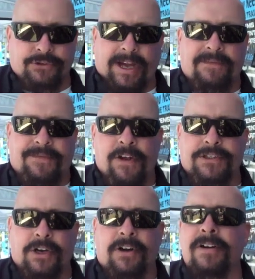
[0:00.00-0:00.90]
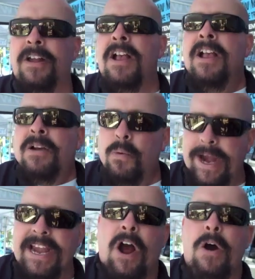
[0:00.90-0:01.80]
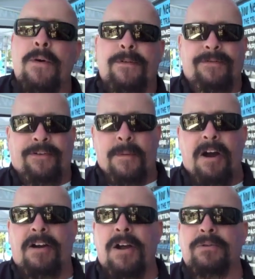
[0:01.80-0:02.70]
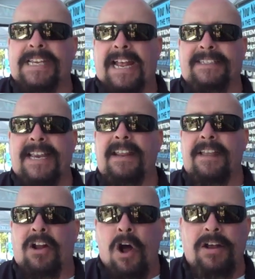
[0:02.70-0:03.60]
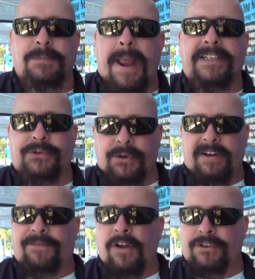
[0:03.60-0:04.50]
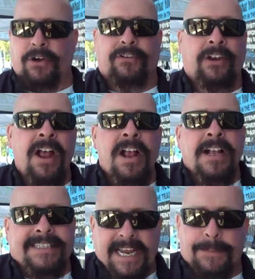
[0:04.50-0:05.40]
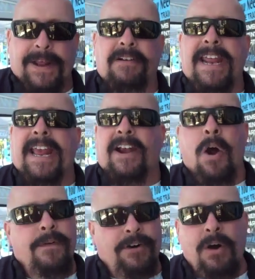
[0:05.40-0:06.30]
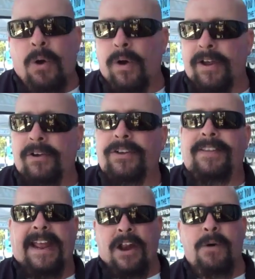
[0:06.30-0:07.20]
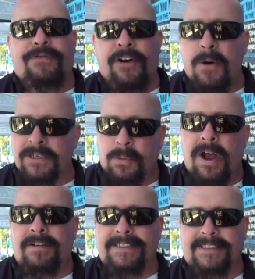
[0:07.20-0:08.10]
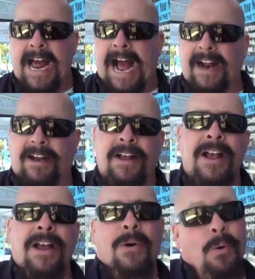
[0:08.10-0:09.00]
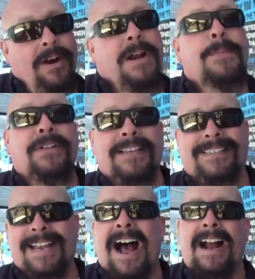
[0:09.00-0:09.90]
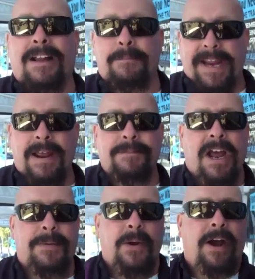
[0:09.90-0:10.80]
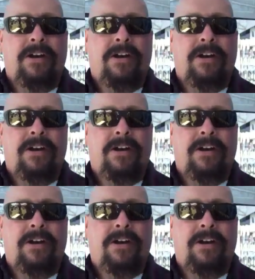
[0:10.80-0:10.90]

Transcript: street filter. We know from our own testing that gauze-based street filters typically get over-oiled. They don't flow as well as stock. We're going to put the stock BMW